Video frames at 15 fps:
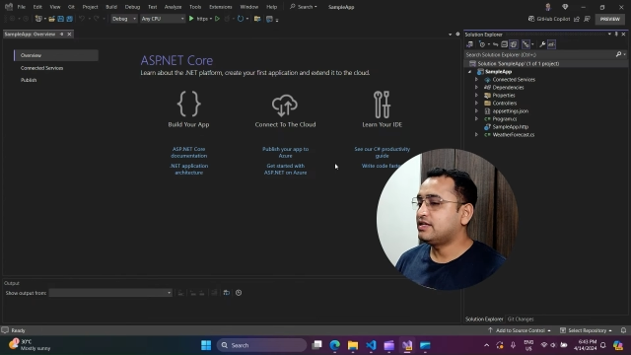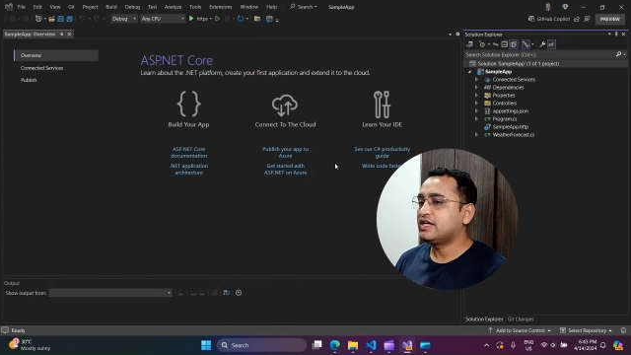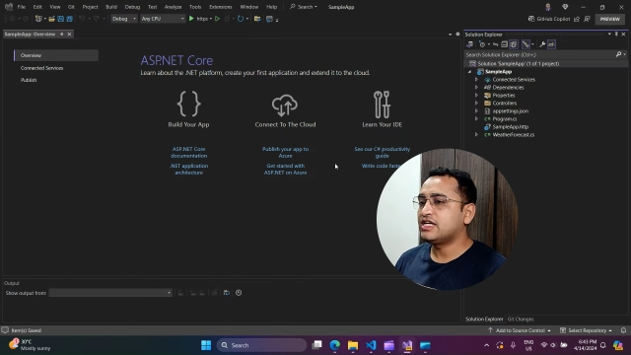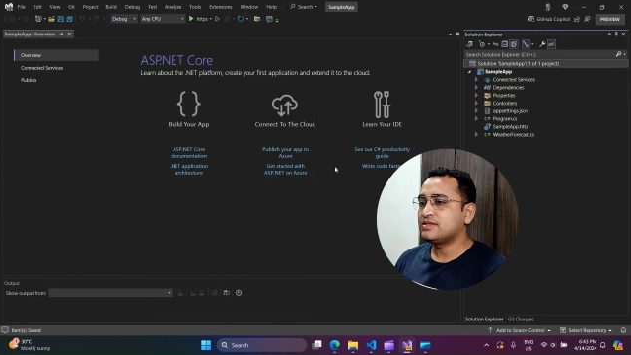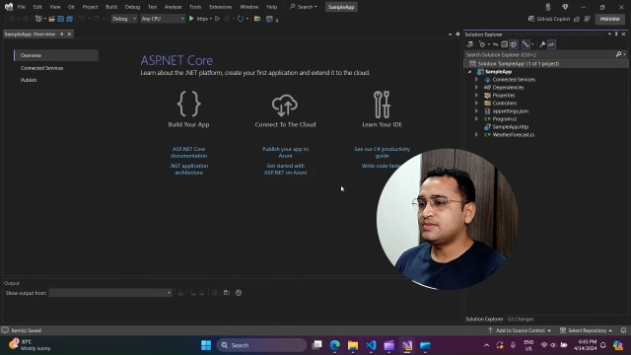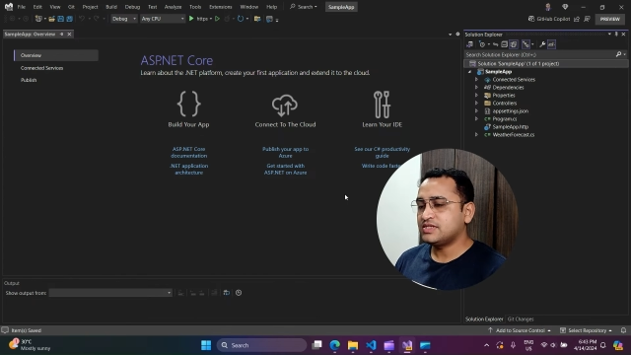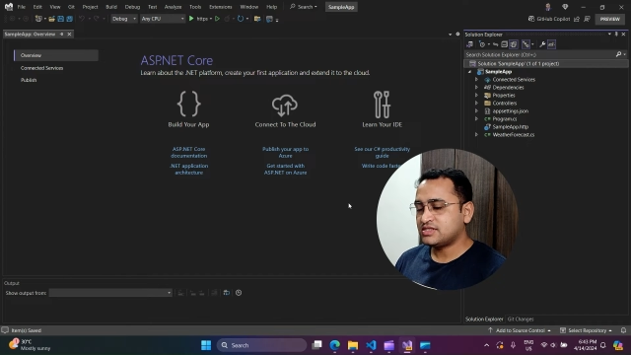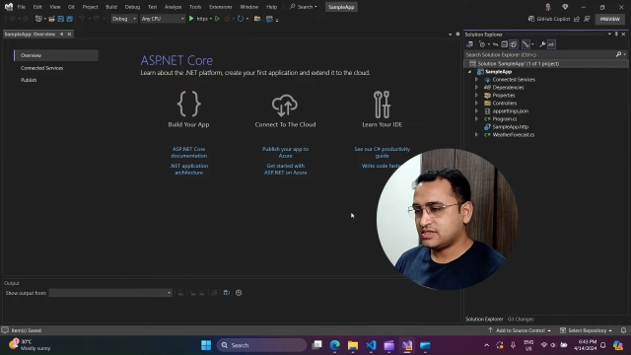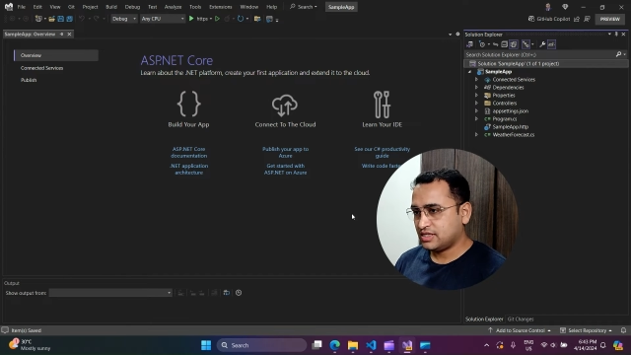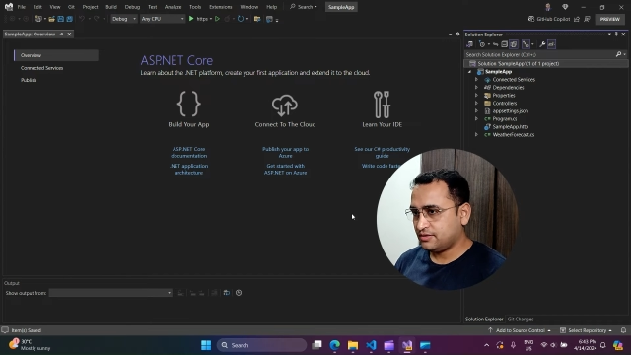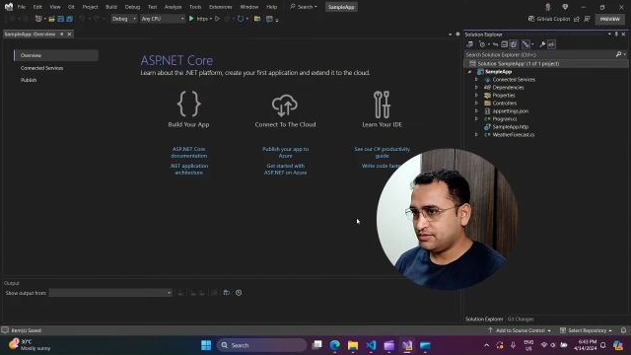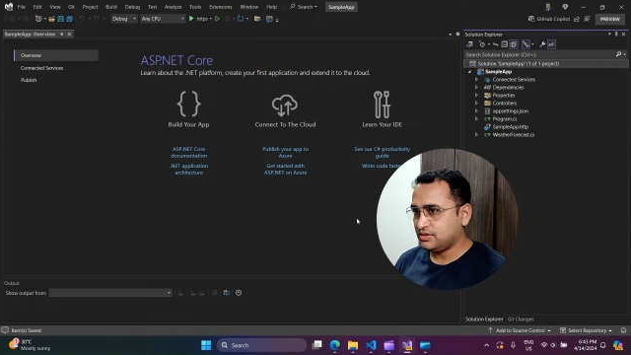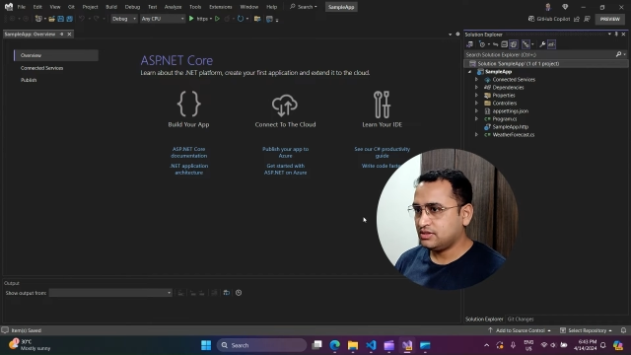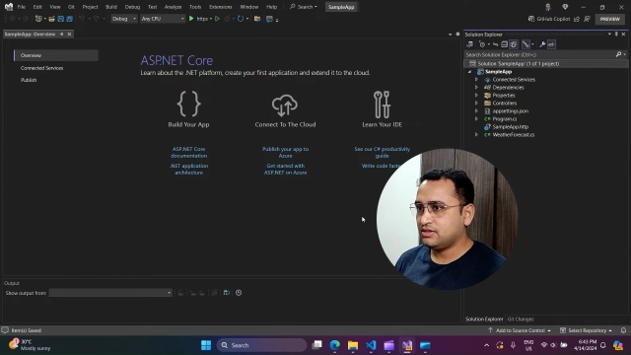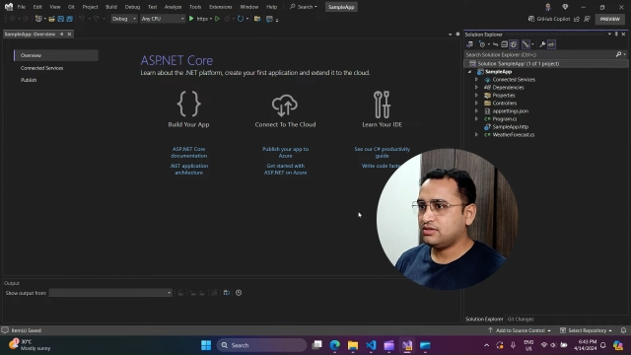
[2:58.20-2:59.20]
it has been
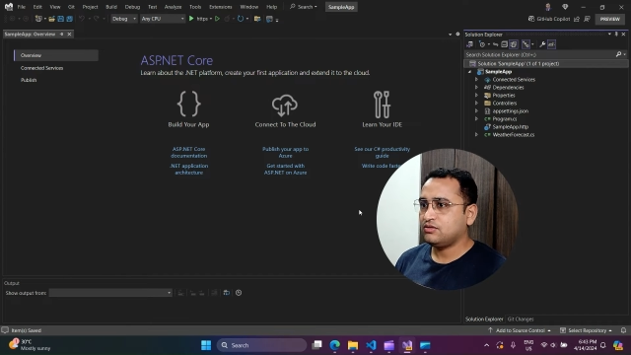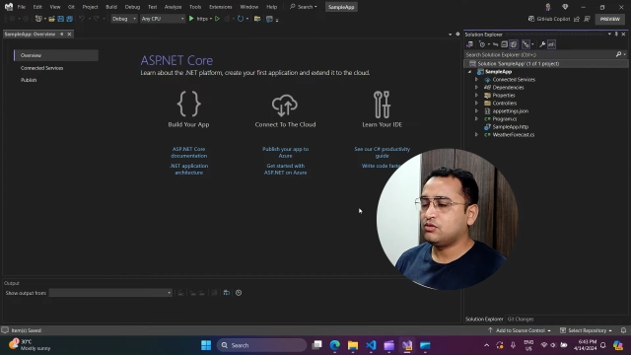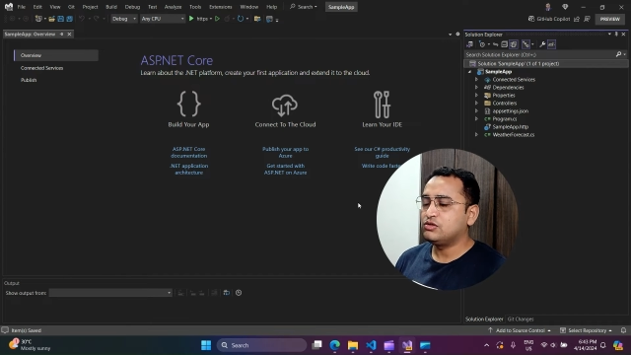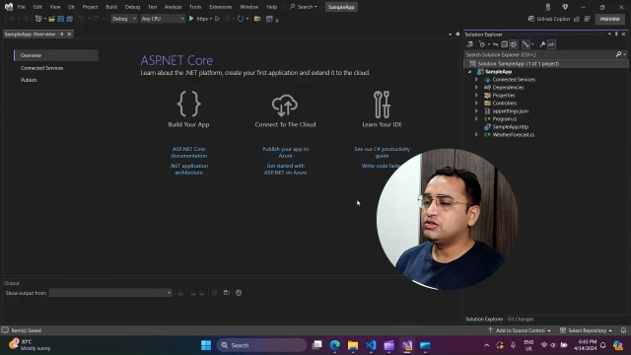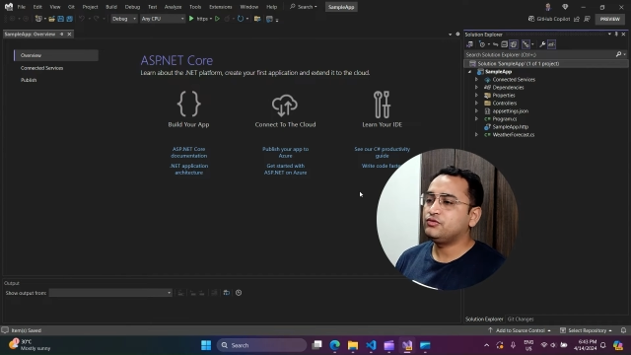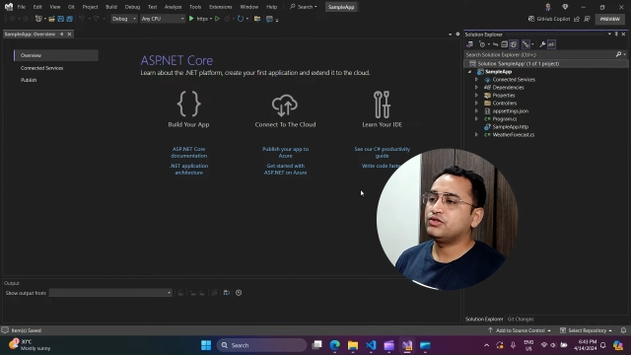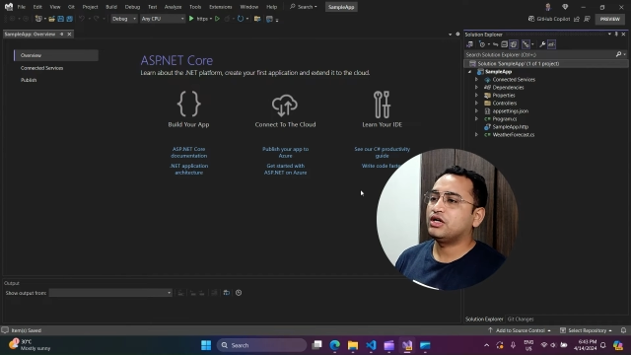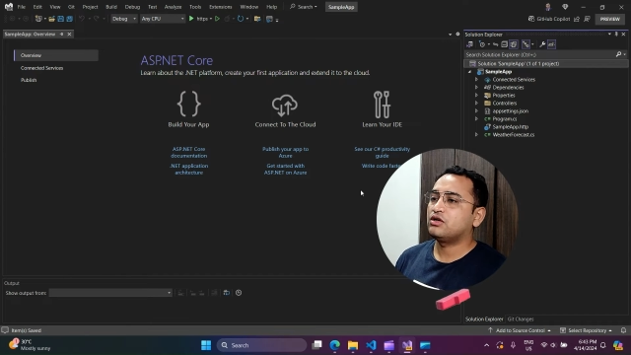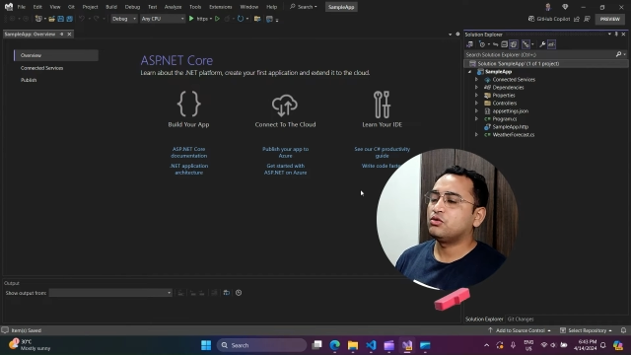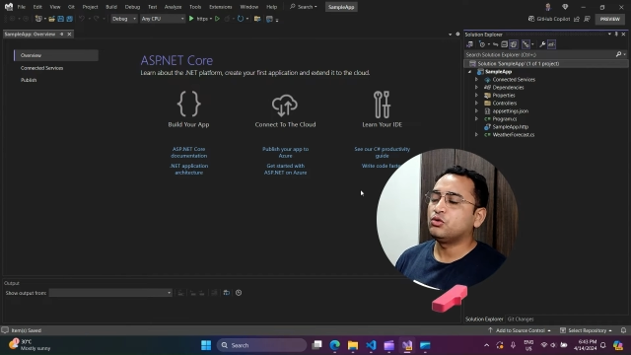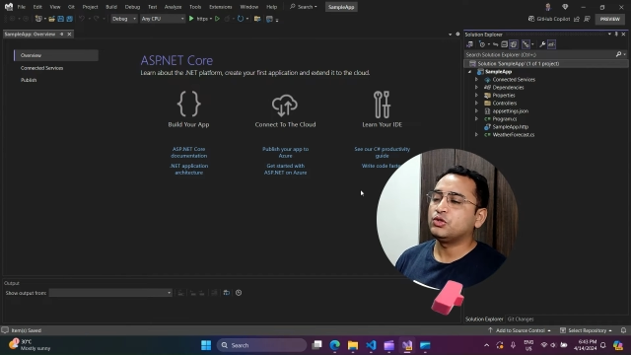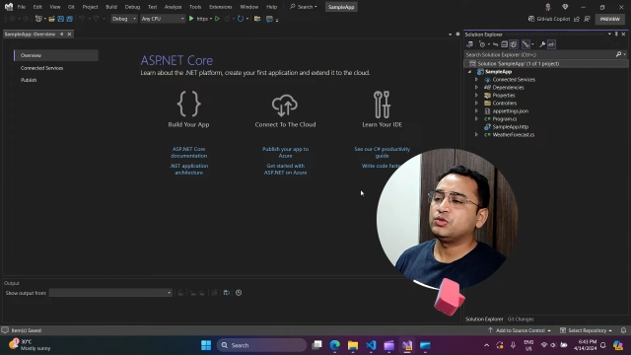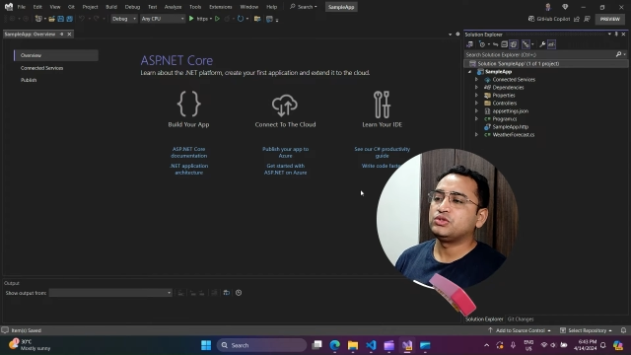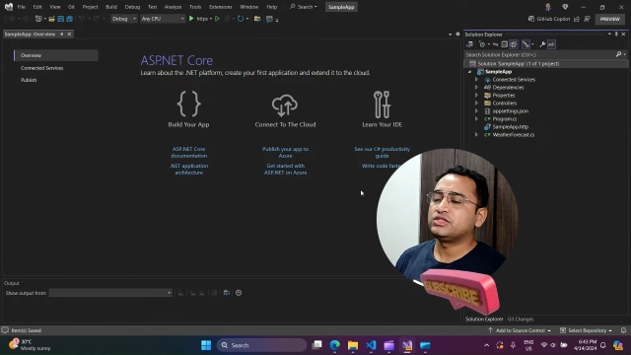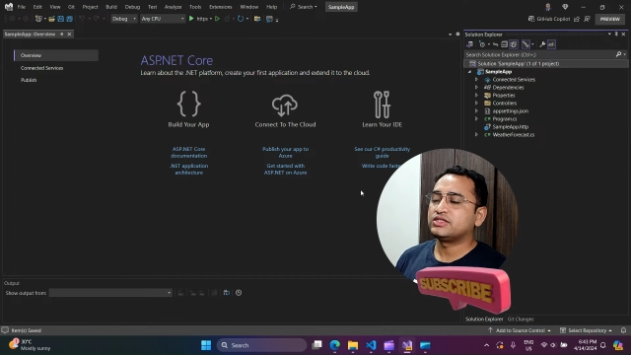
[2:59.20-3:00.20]
saved although we are
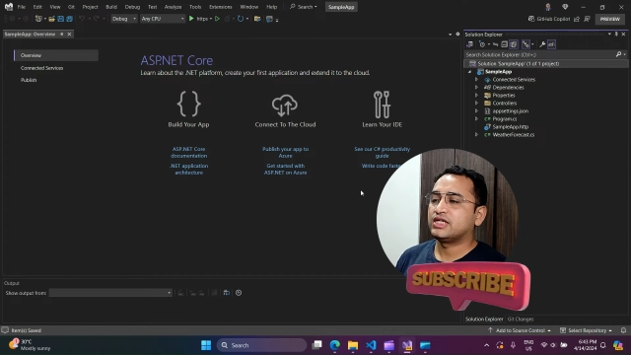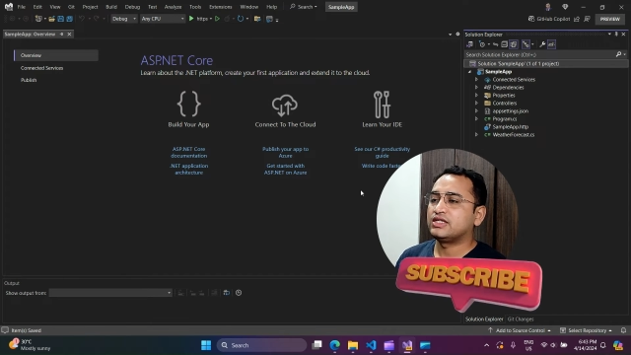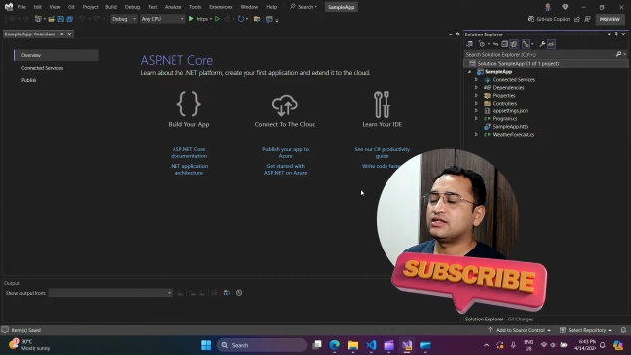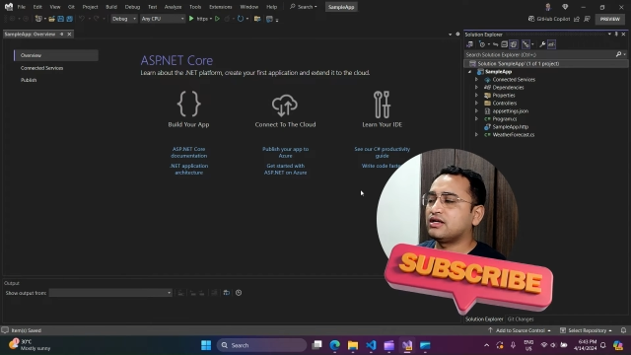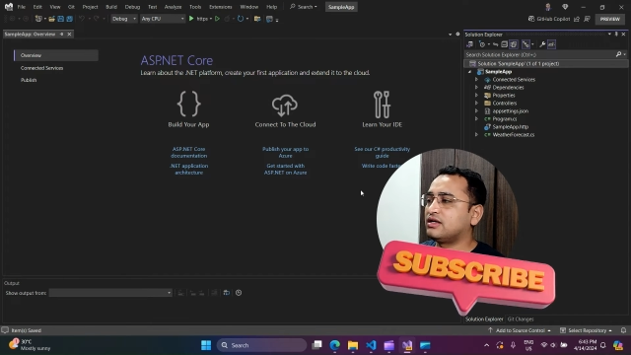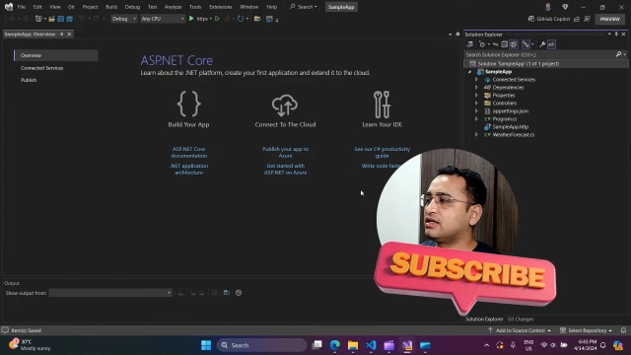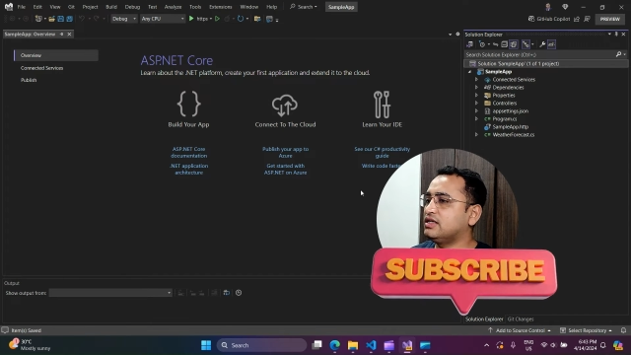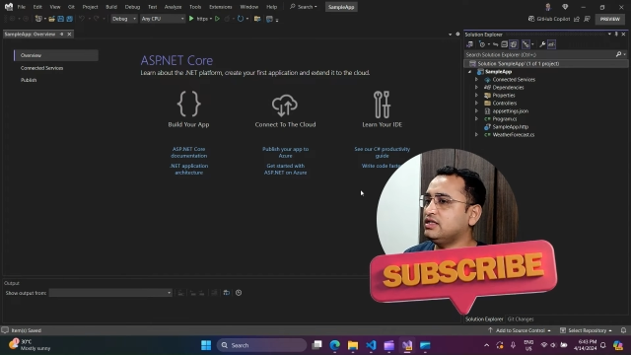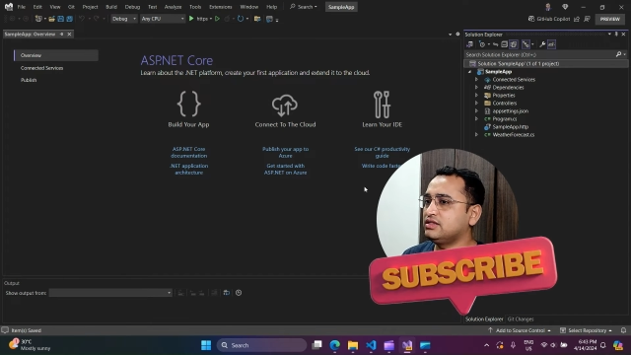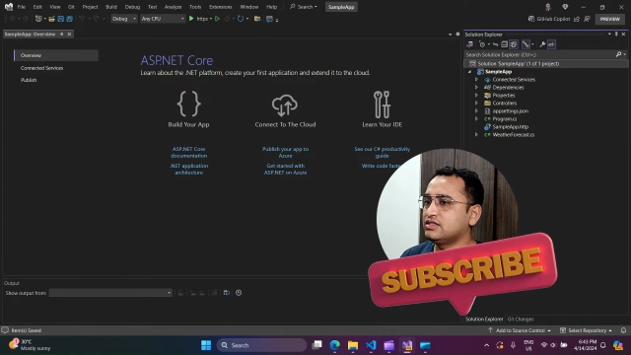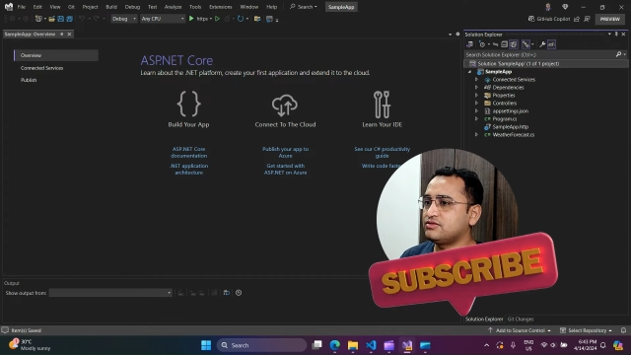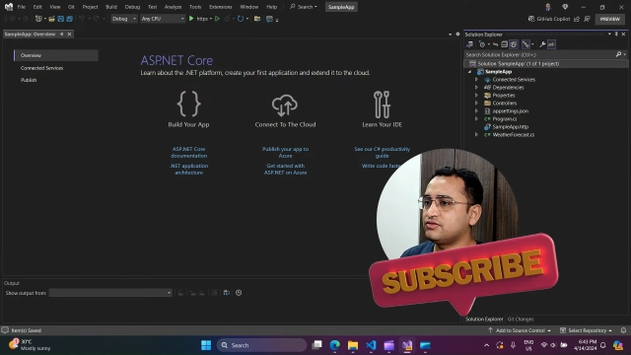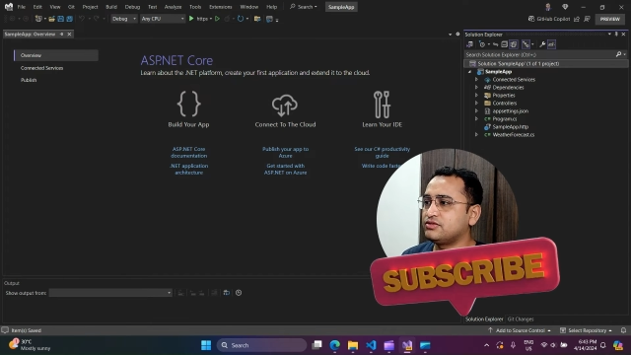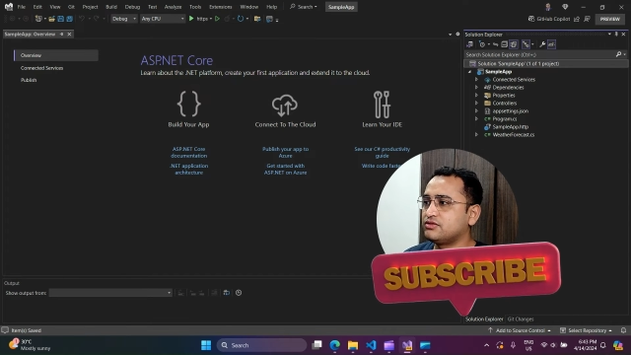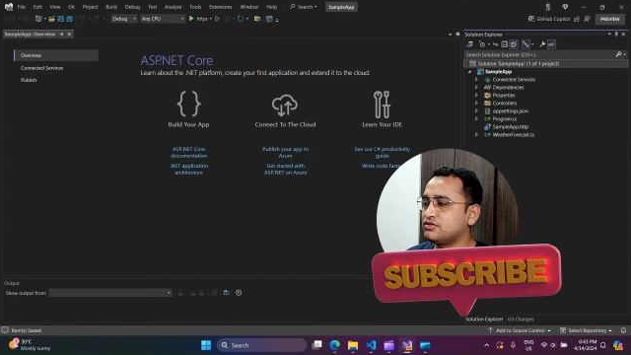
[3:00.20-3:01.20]
not using that currently in this